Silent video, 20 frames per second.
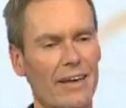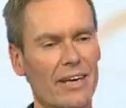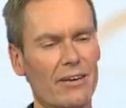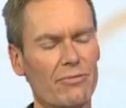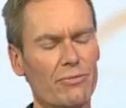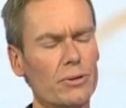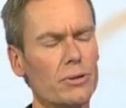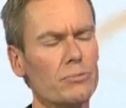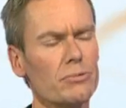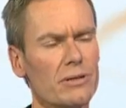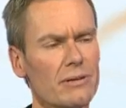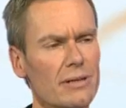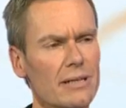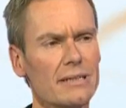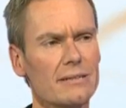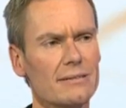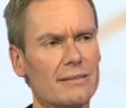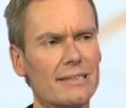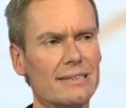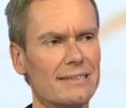If we
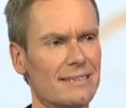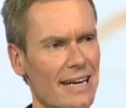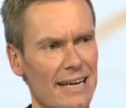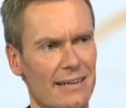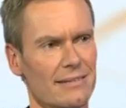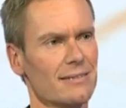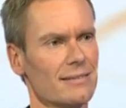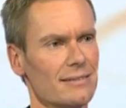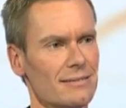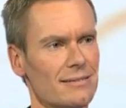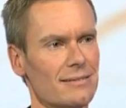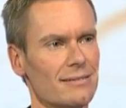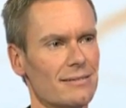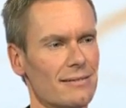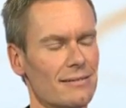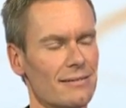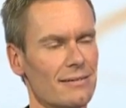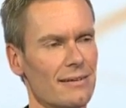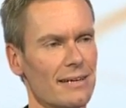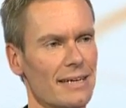really detected
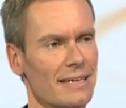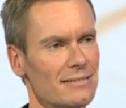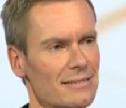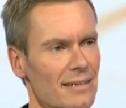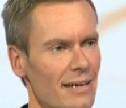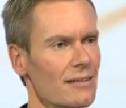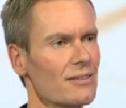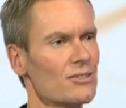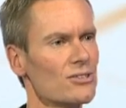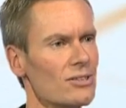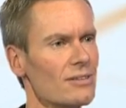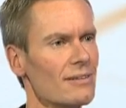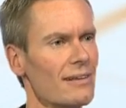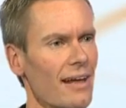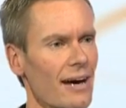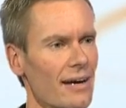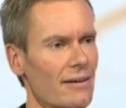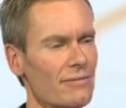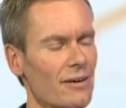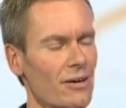intelligent
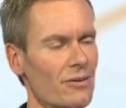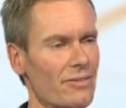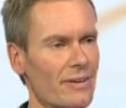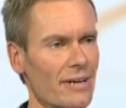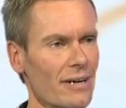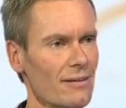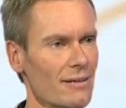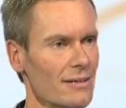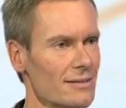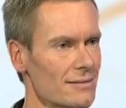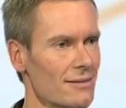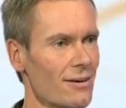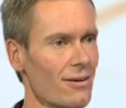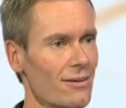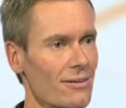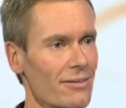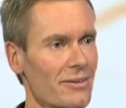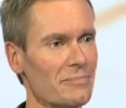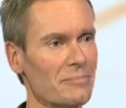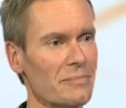life out there, let's
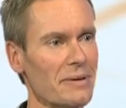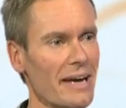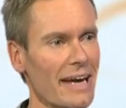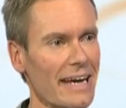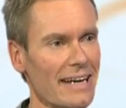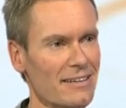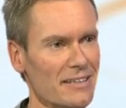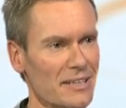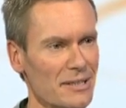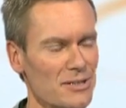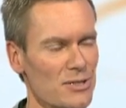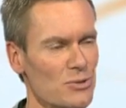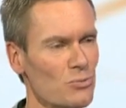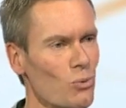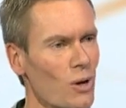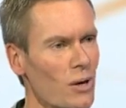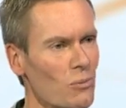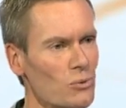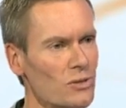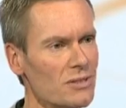call them aliens,
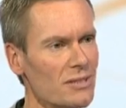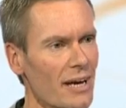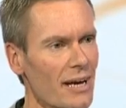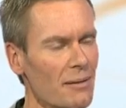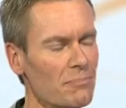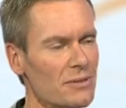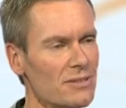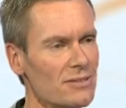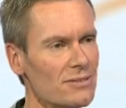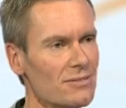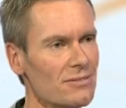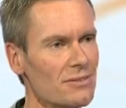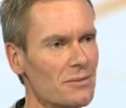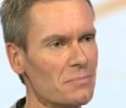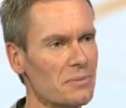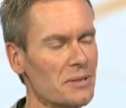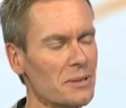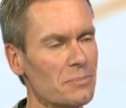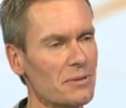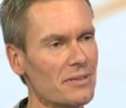what would happen to the
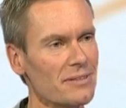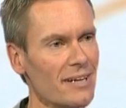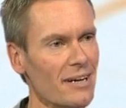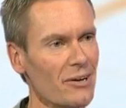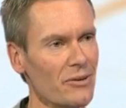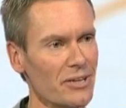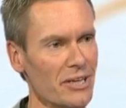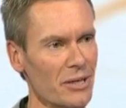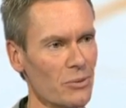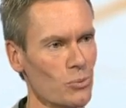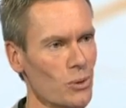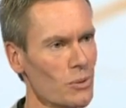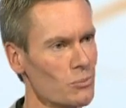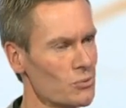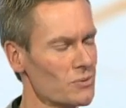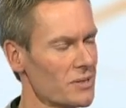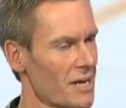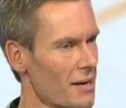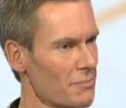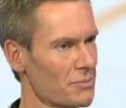people down here? What
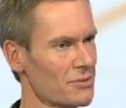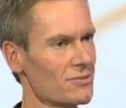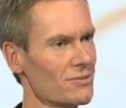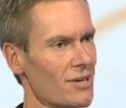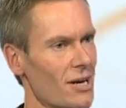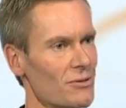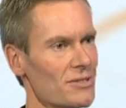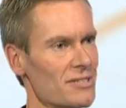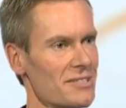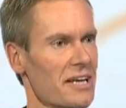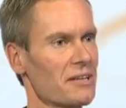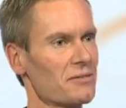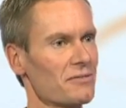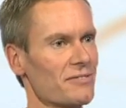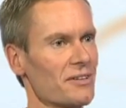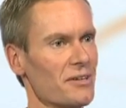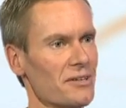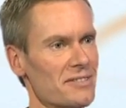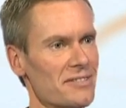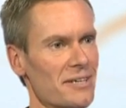would happen to our
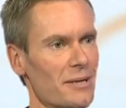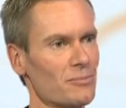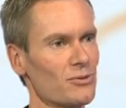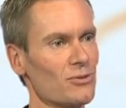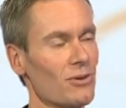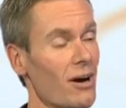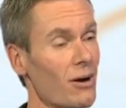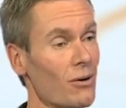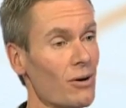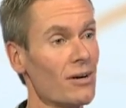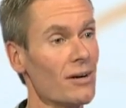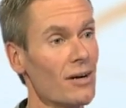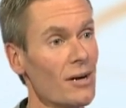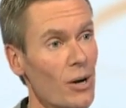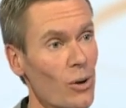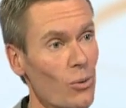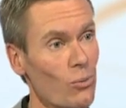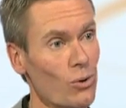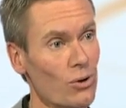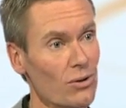self concept, to our
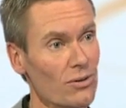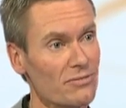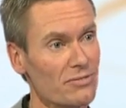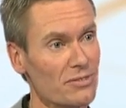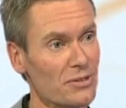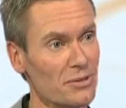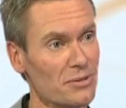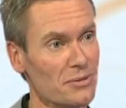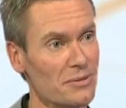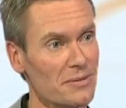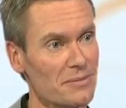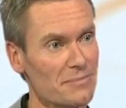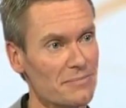worldview?